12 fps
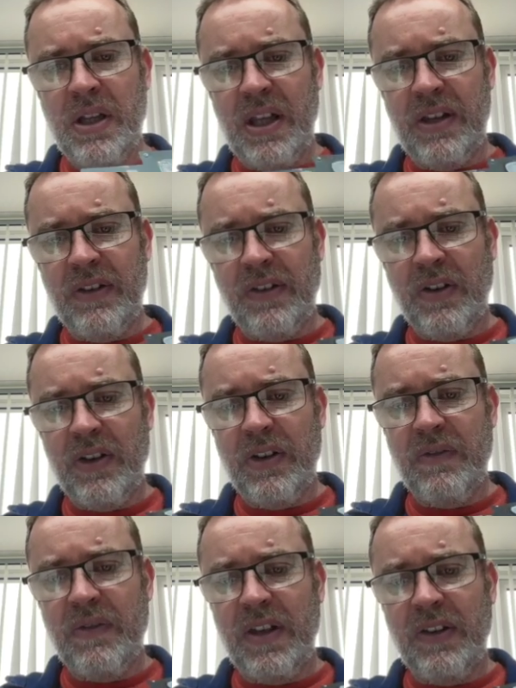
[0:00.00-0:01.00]
inside
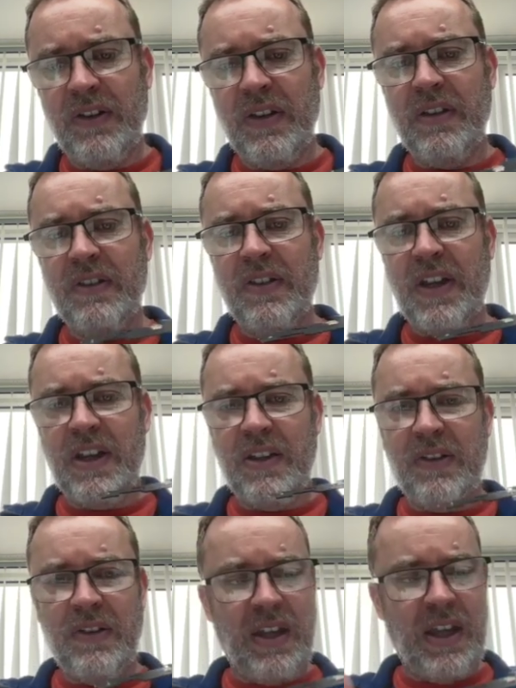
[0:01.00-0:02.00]
of this that
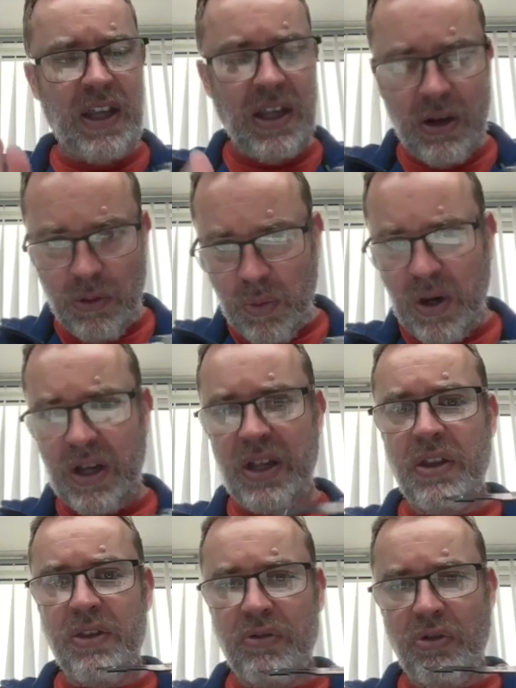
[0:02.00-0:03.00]
takes the heat away
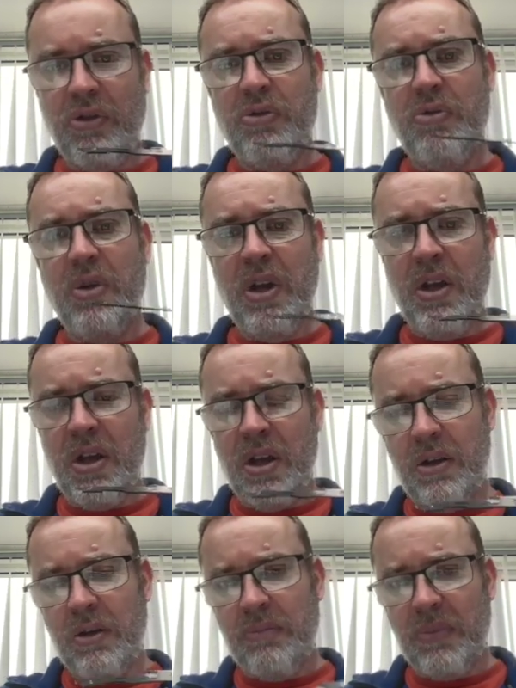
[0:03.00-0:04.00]
through
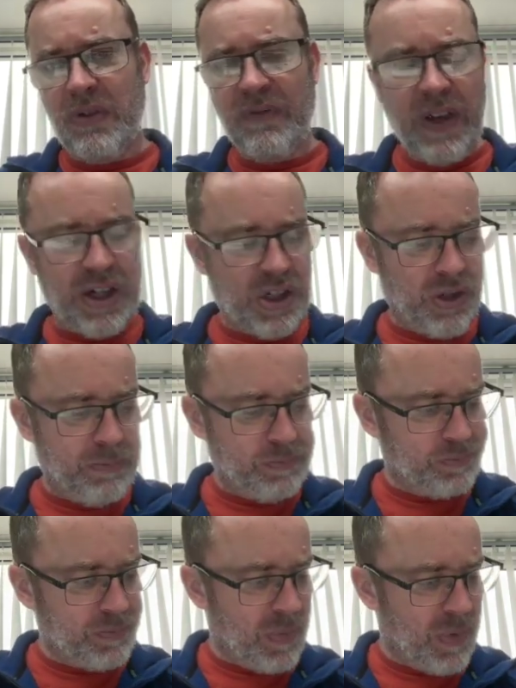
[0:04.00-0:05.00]
convection.
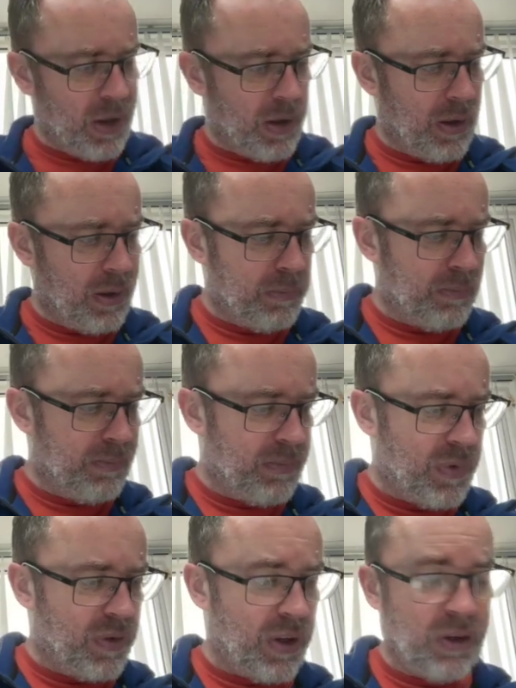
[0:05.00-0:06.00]

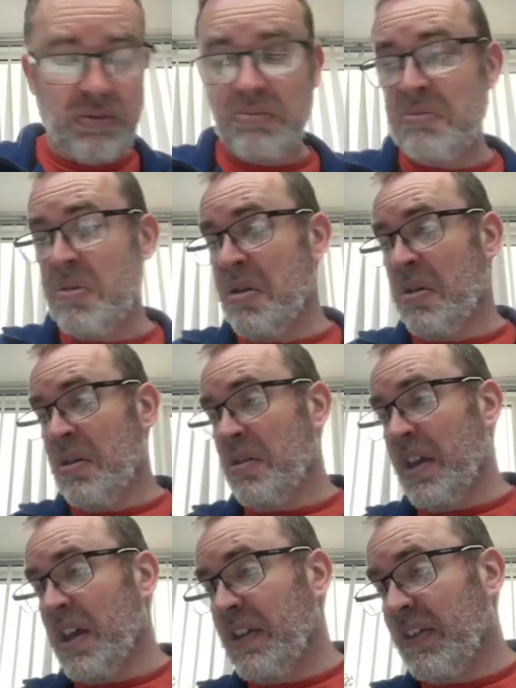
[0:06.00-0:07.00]
So
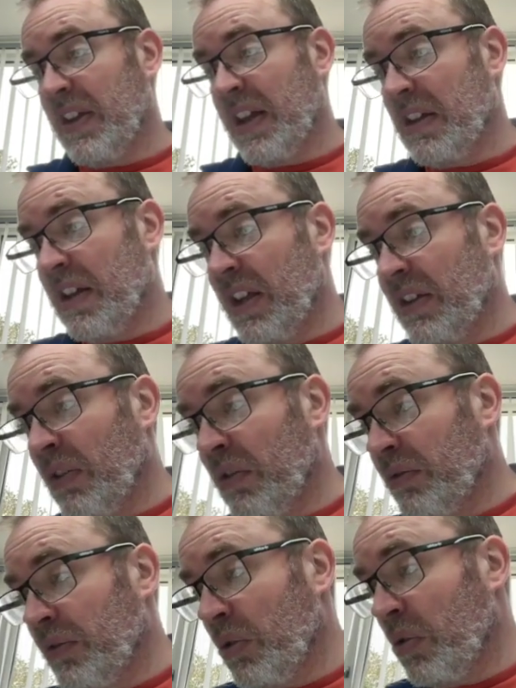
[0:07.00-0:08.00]
the heatsink is
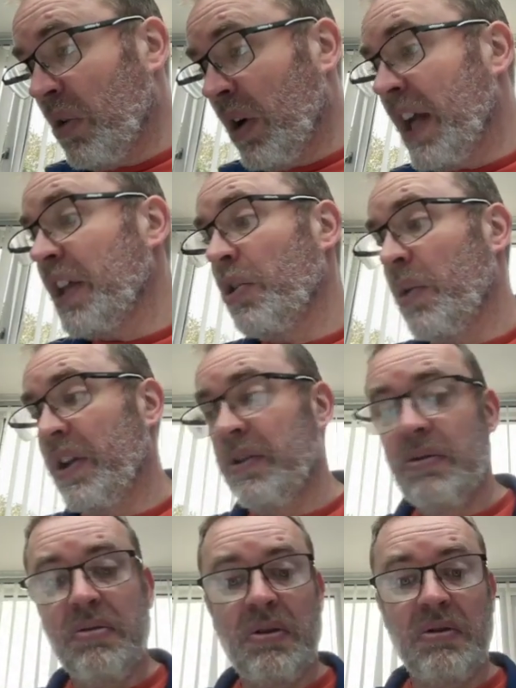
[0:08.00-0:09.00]
on for £8.
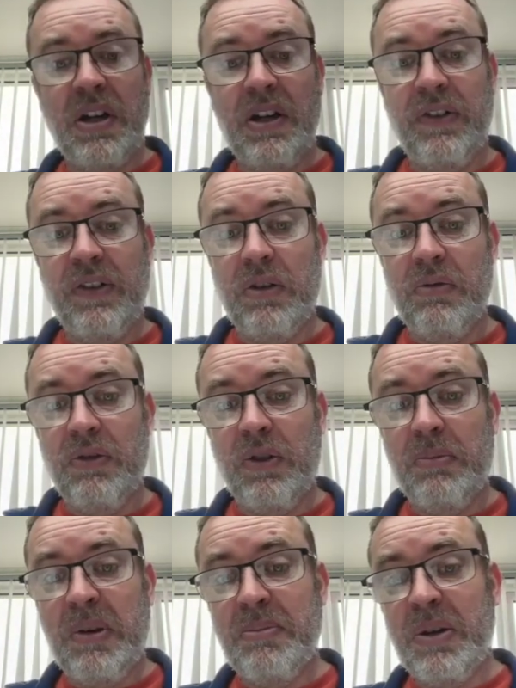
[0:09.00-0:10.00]
Okay, so
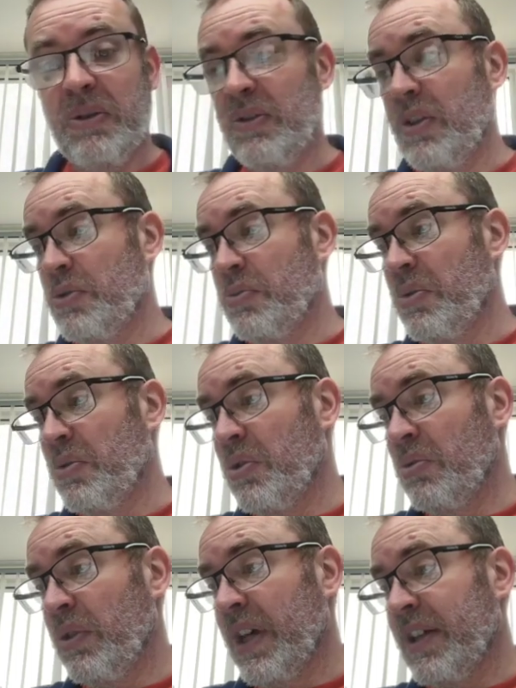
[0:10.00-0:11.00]
£2 postage, we'll
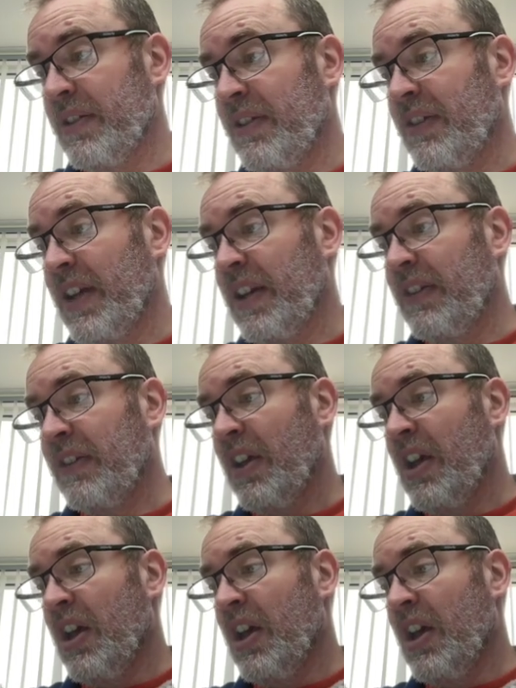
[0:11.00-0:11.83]
call that 6.